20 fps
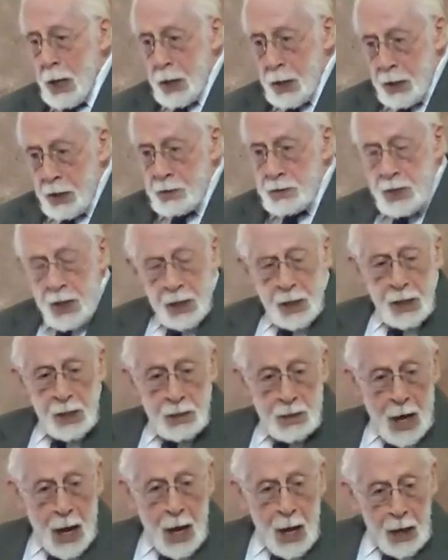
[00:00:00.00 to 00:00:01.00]

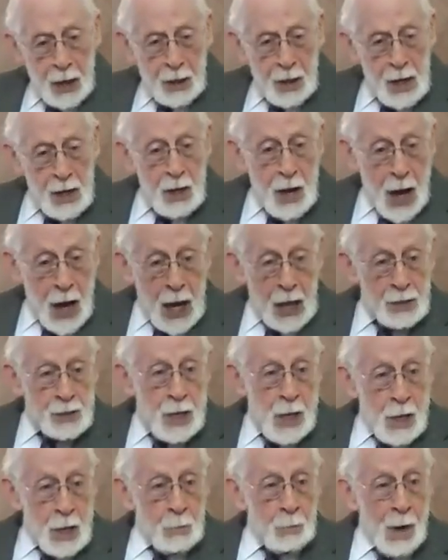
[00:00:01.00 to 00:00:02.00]
Indeed, I can
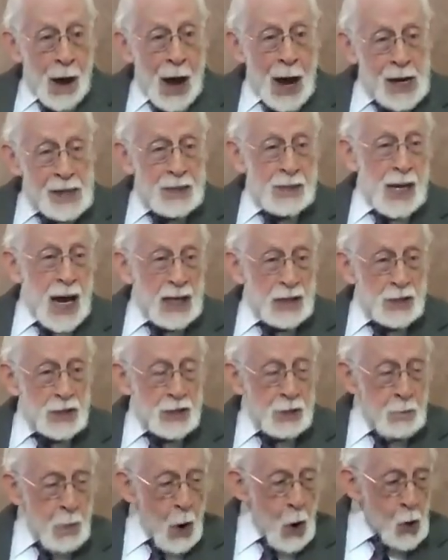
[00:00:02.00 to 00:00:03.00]
add my
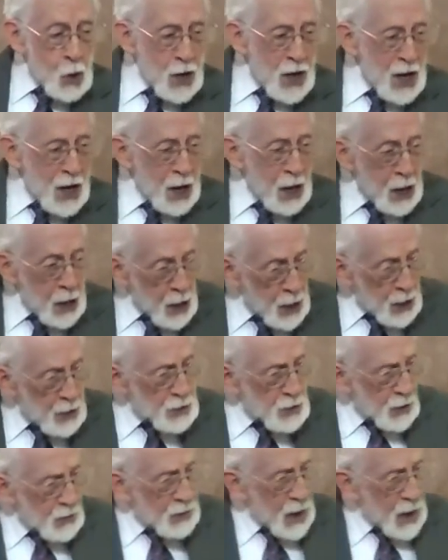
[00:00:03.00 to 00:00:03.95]
testimony to